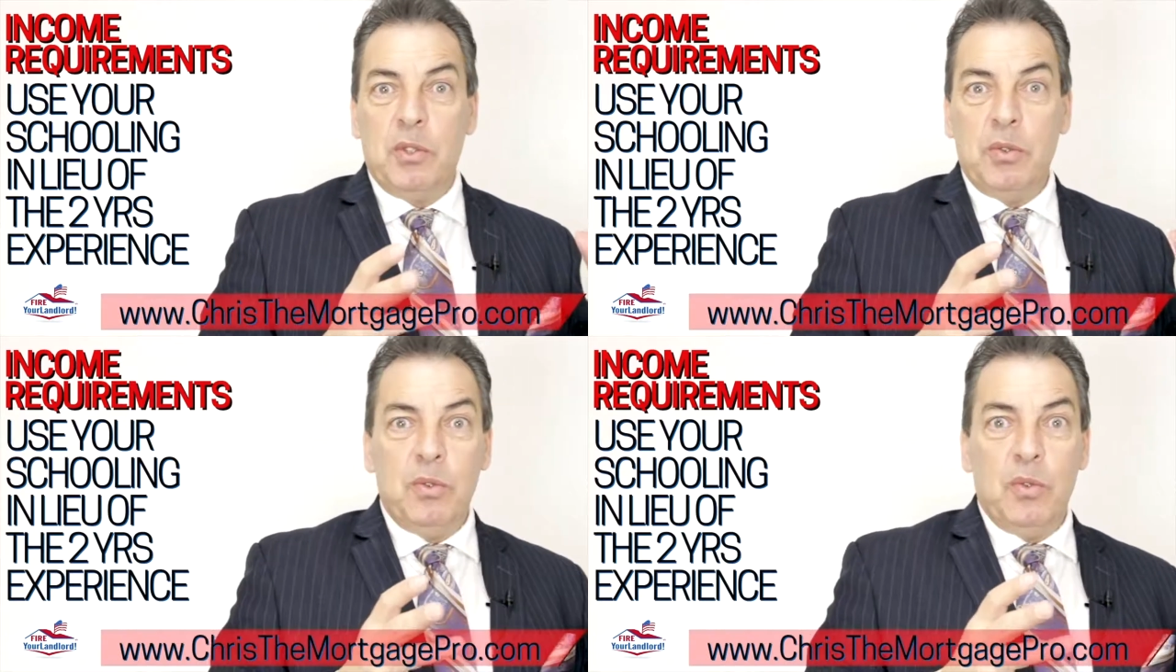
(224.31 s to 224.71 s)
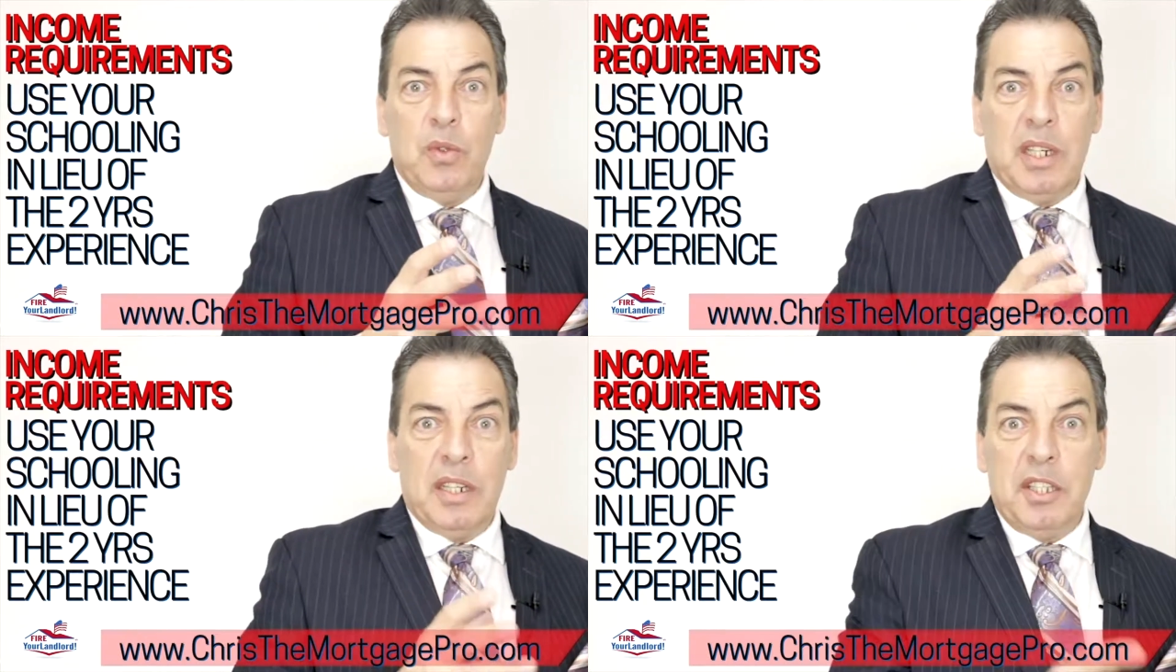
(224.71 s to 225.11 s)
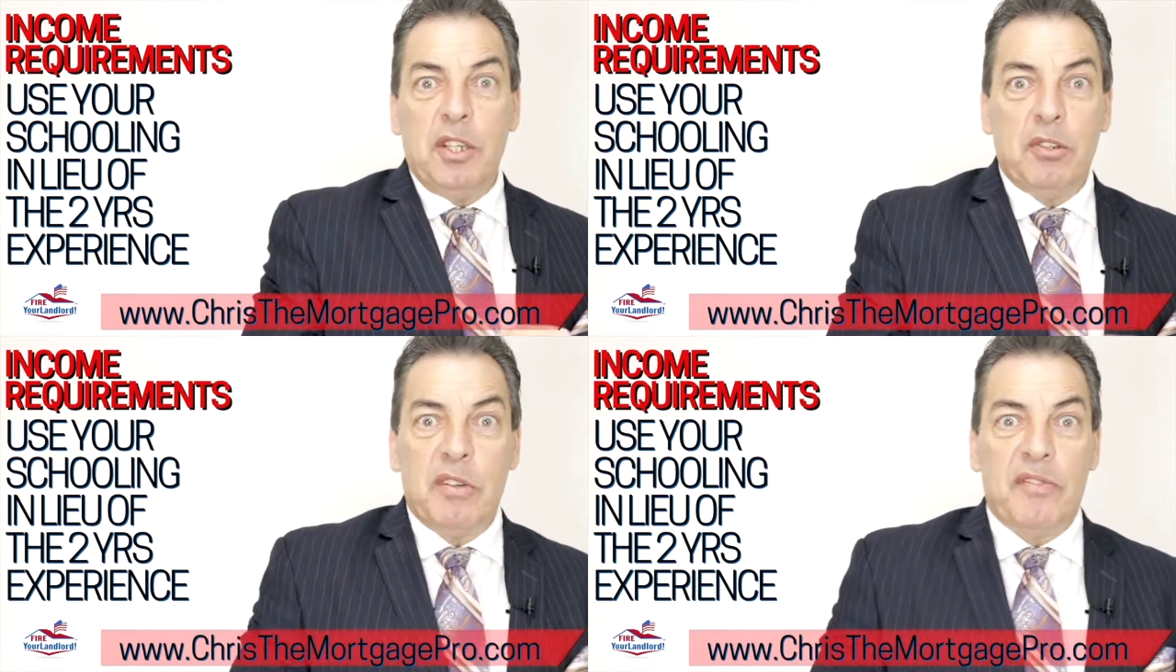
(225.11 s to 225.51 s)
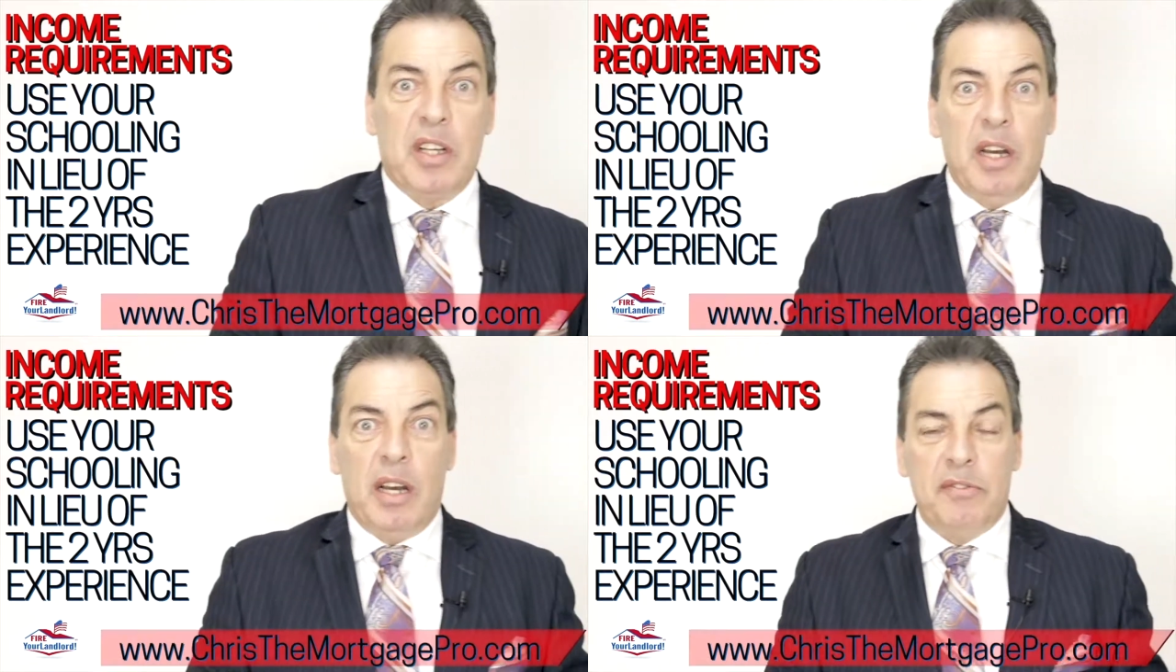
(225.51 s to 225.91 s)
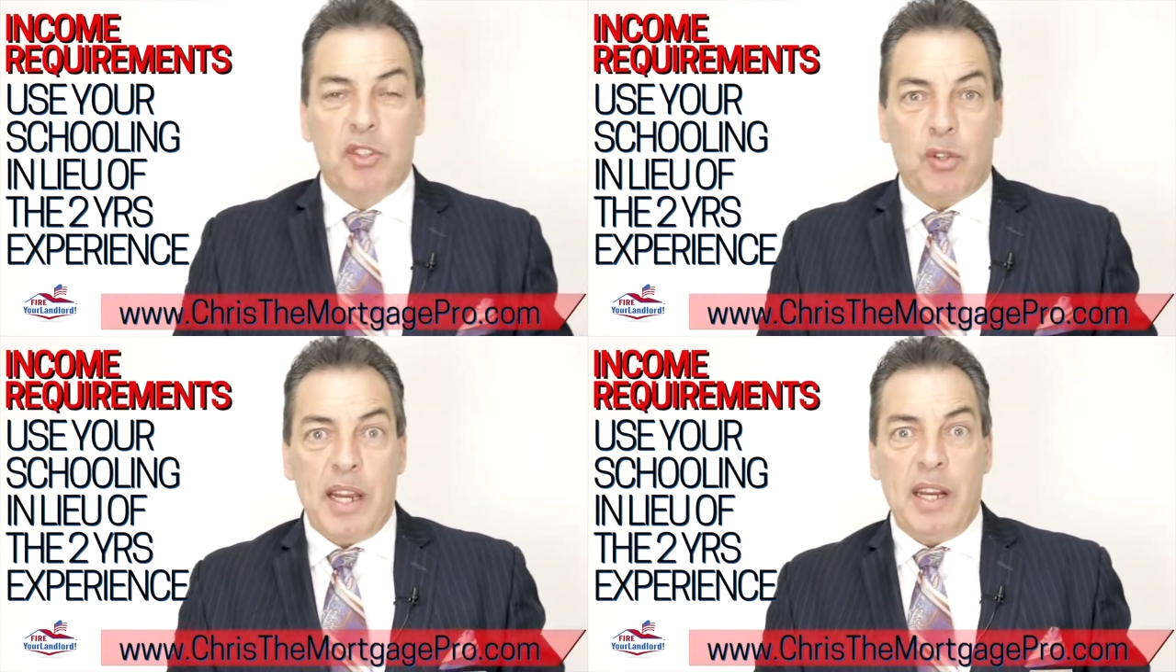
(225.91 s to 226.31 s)
to a year of
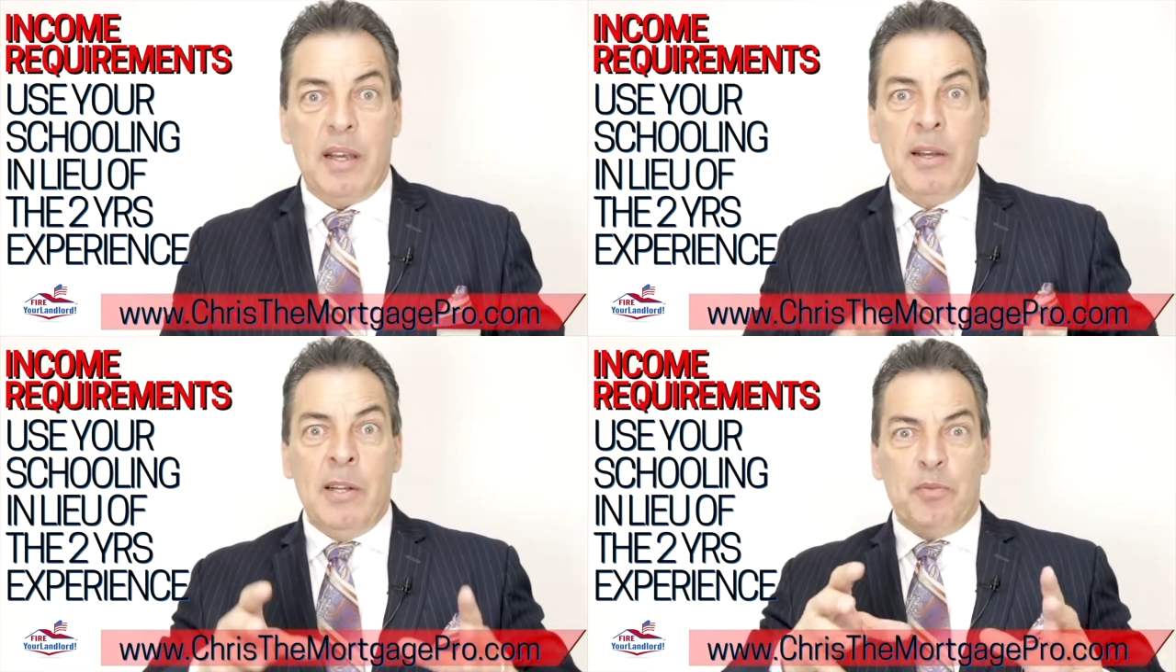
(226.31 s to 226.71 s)
training